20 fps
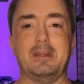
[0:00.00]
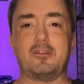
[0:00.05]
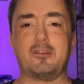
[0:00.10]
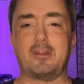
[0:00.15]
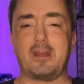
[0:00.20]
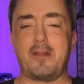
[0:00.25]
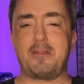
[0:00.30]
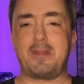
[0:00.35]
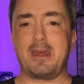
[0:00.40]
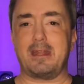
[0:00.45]

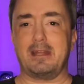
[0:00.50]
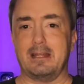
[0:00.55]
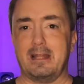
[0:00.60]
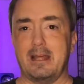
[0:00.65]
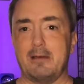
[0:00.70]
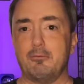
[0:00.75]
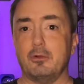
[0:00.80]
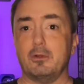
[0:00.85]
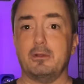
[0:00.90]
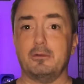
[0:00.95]
got that
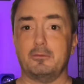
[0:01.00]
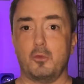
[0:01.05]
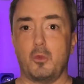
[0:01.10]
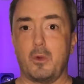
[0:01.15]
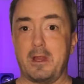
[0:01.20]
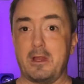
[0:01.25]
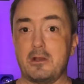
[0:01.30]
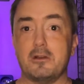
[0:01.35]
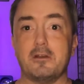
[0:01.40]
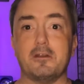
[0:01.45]
level of
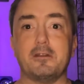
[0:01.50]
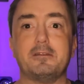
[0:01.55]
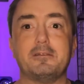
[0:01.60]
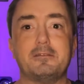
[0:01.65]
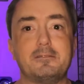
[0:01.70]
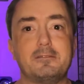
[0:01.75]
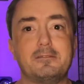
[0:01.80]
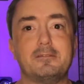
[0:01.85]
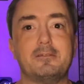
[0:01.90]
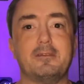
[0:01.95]
weird,
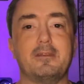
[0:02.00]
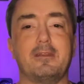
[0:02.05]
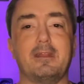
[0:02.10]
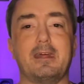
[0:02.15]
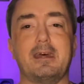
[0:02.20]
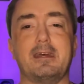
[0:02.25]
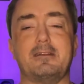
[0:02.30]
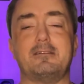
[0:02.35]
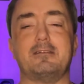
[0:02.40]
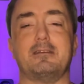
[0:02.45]

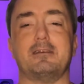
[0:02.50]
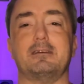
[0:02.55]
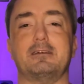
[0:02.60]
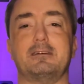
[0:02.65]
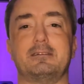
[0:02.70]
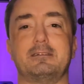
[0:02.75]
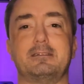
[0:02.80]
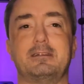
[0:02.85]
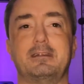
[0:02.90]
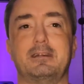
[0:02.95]
that
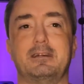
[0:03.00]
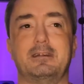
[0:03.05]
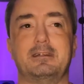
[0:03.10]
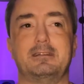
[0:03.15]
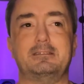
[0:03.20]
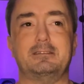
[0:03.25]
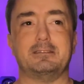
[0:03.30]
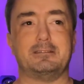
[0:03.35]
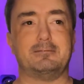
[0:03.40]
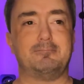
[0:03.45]

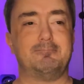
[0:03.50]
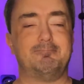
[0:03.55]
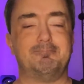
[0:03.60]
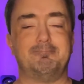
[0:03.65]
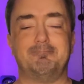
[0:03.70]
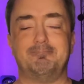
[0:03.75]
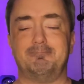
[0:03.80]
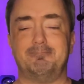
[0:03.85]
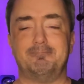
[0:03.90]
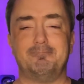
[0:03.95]
just
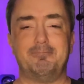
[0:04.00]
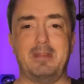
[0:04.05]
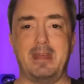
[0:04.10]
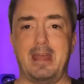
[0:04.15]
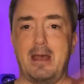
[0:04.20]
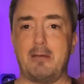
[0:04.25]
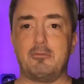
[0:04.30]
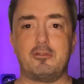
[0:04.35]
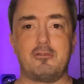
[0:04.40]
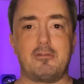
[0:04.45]

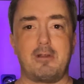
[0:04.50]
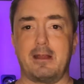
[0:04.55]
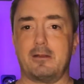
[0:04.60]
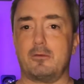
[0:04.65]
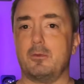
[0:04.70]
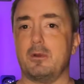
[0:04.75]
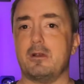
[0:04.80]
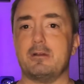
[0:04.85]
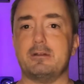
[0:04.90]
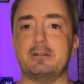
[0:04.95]
abstract
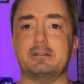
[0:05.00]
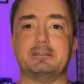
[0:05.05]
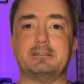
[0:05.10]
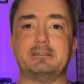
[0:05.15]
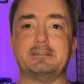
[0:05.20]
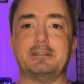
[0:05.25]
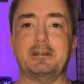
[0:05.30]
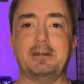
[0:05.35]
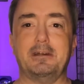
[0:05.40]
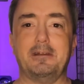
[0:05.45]

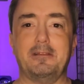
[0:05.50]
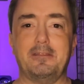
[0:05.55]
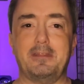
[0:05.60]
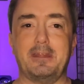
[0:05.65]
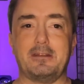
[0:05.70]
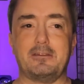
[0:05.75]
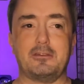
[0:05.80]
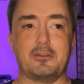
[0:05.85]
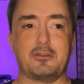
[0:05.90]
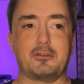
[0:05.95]
weirdness
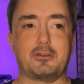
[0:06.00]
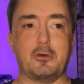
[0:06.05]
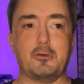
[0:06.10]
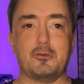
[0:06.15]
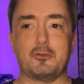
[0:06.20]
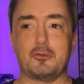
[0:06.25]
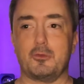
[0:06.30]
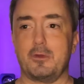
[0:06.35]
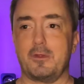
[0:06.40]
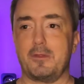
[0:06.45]
that just
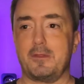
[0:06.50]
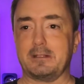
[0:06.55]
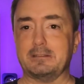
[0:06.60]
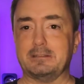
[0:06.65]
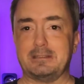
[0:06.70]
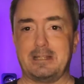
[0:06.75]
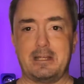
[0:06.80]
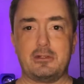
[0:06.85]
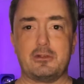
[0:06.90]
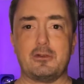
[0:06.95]
goes with
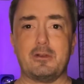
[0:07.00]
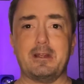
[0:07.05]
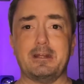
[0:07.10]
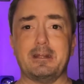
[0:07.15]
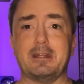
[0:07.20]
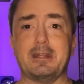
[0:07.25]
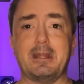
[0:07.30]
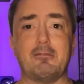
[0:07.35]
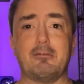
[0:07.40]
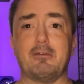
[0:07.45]

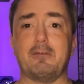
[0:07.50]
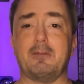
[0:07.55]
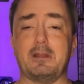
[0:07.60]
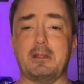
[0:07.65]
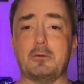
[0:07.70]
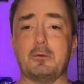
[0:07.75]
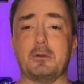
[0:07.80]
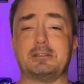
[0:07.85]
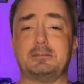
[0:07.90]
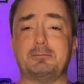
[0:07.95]
exaggerating everything
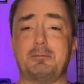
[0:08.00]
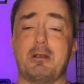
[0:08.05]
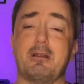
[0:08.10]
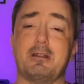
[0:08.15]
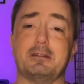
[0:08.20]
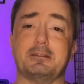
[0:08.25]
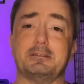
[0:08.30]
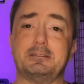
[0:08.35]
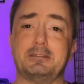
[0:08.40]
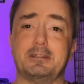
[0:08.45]
you would
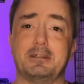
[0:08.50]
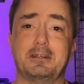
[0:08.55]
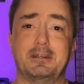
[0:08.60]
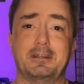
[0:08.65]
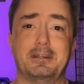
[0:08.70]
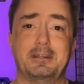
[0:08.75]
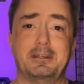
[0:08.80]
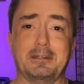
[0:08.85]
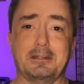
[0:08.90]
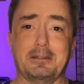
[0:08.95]
experience
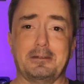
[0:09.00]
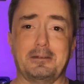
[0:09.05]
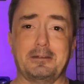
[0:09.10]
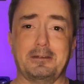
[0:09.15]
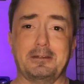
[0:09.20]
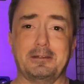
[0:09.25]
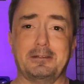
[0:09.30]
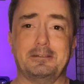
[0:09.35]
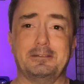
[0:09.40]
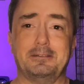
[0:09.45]
in
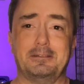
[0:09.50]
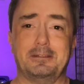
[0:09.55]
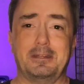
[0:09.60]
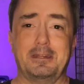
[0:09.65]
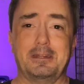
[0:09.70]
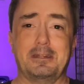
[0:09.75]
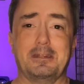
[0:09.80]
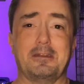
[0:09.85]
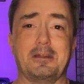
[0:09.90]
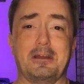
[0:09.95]

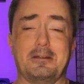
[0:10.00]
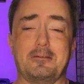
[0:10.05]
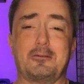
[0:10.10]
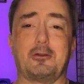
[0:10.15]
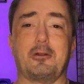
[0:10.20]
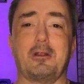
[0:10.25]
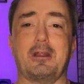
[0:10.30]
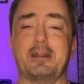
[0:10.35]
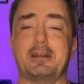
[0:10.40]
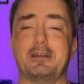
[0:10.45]
ninth
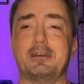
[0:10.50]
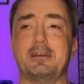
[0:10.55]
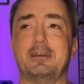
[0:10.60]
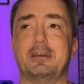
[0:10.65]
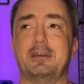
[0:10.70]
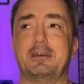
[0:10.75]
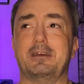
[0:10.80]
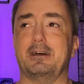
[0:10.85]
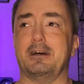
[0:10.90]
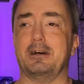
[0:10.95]
grade.
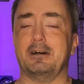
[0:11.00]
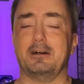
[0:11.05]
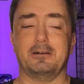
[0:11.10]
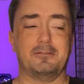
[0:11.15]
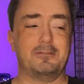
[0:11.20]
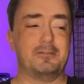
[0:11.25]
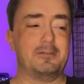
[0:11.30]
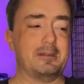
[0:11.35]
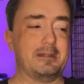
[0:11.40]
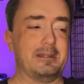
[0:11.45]

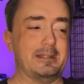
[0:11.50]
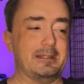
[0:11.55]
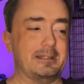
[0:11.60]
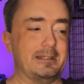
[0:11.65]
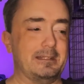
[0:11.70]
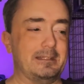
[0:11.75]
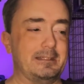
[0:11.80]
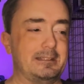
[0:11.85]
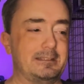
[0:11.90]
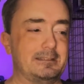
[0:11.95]

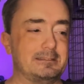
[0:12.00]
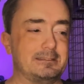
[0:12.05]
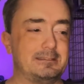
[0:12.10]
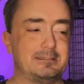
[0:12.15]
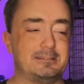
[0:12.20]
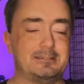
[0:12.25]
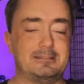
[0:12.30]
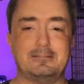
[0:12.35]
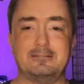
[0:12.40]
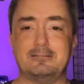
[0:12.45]

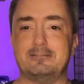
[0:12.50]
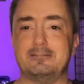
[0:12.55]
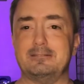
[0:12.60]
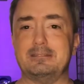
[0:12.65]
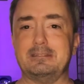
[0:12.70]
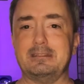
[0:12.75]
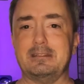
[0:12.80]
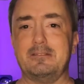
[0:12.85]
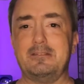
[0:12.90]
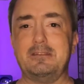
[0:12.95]
He's
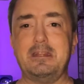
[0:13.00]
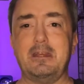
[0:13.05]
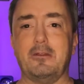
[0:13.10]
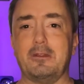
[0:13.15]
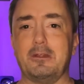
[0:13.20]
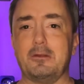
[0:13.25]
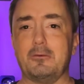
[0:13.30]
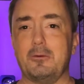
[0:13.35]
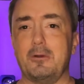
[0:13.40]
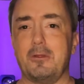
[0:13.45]

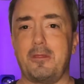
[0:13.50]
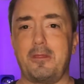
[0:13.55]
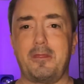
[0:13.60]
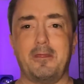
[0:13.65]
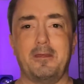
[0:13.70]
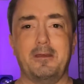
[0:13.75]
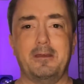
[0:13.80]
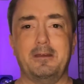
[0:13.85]
dealing with,